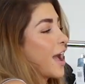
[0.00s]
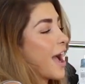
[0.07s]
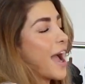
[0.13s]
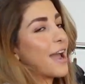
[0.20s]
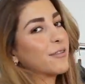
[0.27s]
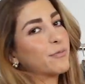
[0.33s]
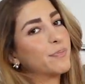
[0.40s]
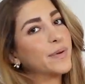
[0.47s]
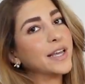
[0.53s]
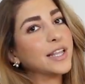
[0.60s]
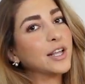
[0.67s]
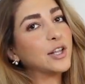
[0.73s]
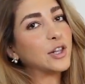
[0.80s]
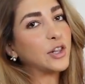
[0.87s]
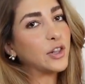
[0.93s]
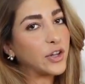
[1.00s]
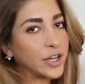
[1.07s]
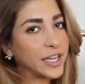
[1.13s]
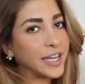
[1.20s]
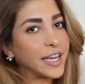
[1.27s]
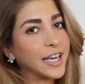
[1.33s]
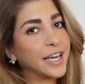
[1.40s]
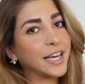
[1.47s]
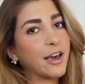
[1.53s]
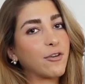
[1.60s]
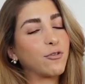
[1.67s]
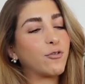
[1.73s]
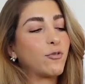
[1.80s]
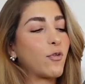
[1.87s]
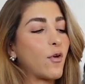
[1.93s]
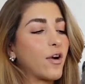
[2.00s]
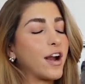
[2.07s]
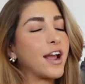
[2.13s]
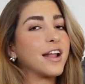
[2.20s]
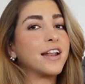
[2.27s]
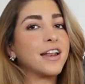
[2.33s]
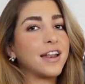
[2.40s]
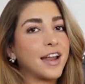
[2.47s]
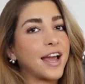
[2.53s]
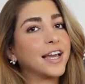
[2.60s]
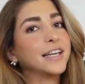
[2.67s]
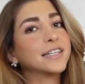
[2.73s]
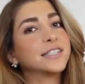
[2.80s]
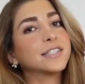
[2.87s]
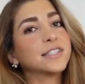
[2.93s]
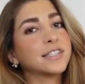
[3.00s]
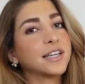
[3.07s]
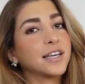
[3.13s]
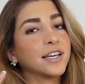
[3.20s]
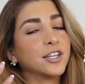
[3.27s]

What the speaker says: I've been looking for a nice